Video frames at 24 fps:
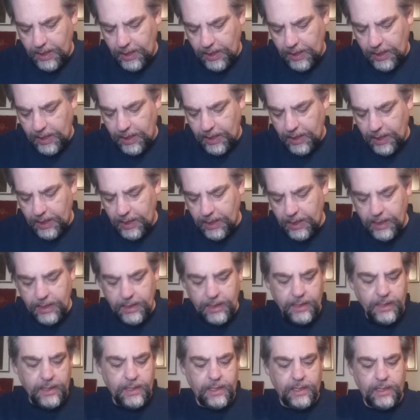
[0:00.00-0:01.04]

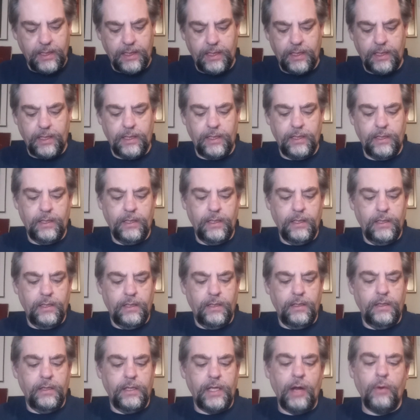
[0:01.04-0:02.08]
And
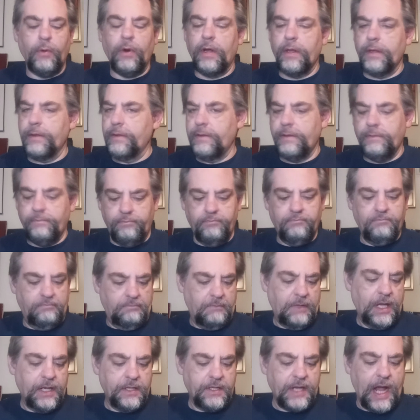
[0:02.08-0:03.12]
they were
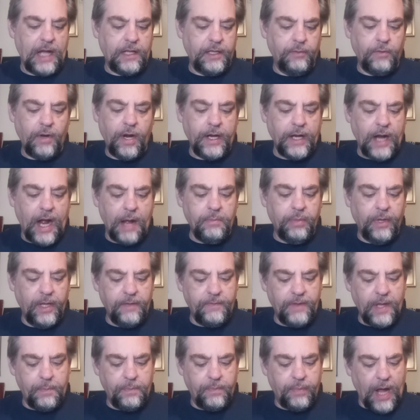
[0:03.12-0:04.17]
exactly right. I
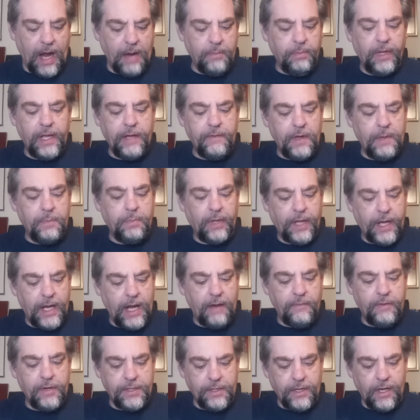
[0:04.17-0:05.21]
believe he played
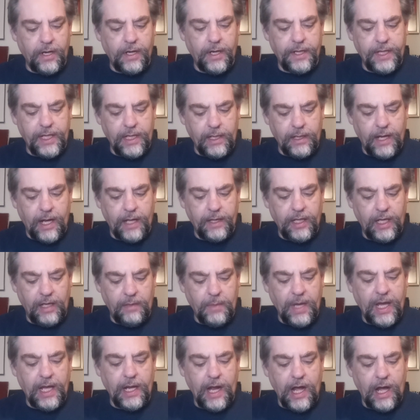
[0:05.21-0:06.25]
every song on the
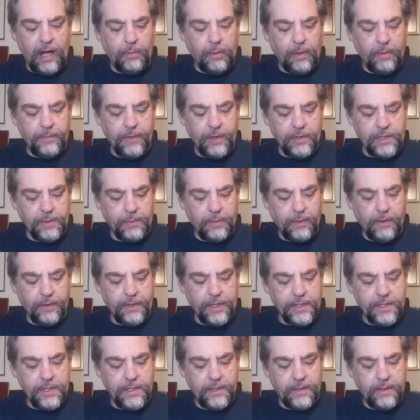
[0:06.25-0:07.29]
main album. There's a
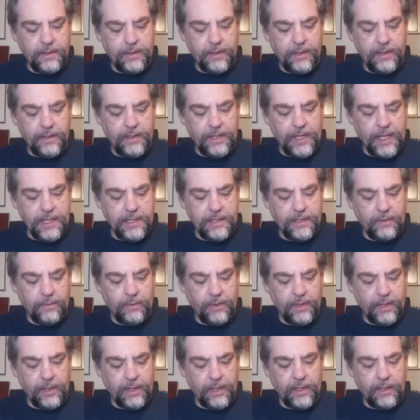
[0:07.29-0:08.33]
bonus disc
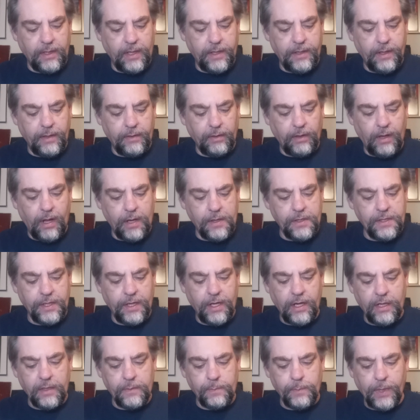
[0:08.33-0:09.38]
with another long
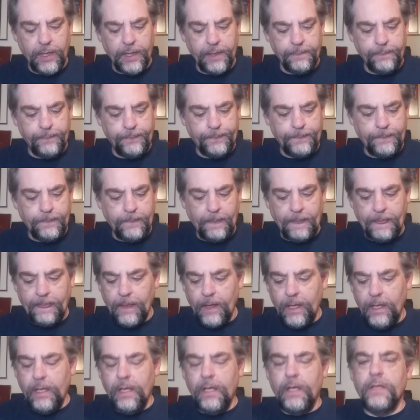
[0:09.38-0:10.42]
song. But
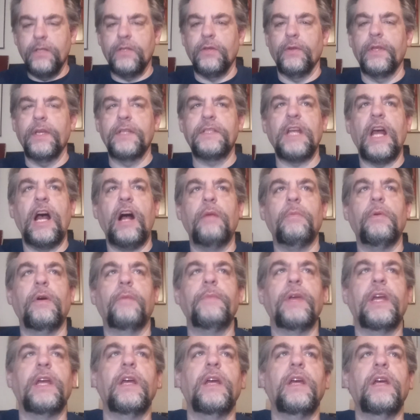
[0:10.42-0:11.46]
so this
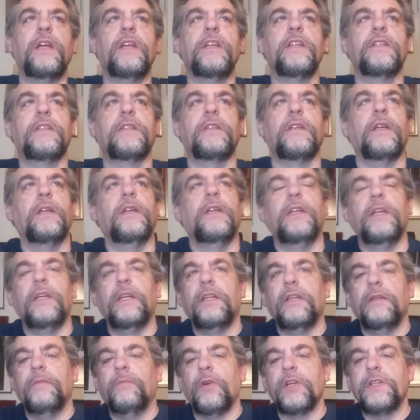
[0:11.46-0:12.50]
album is
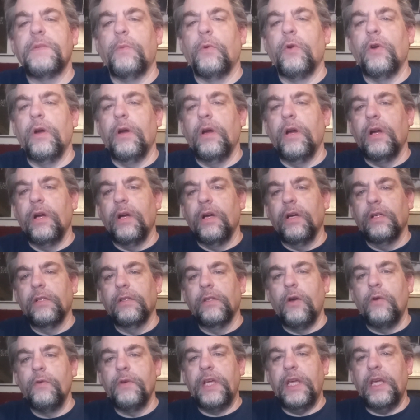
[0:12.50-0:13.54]
much more
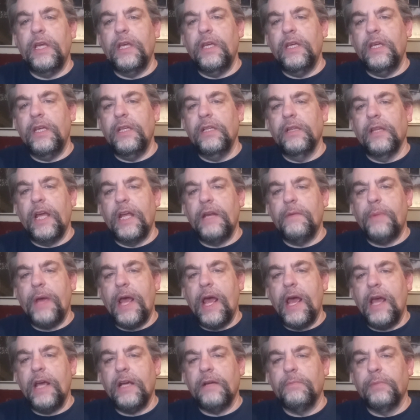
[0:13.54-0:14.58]
low-key,
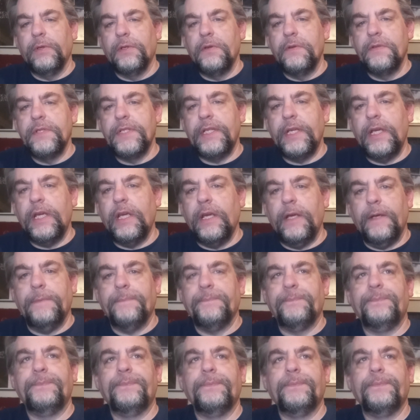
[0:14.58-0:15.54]
laid-back, bluesy.